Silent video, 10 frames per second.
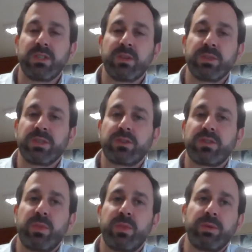and the results
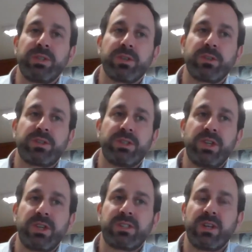of my research
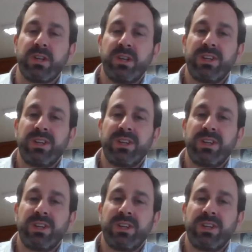suggest that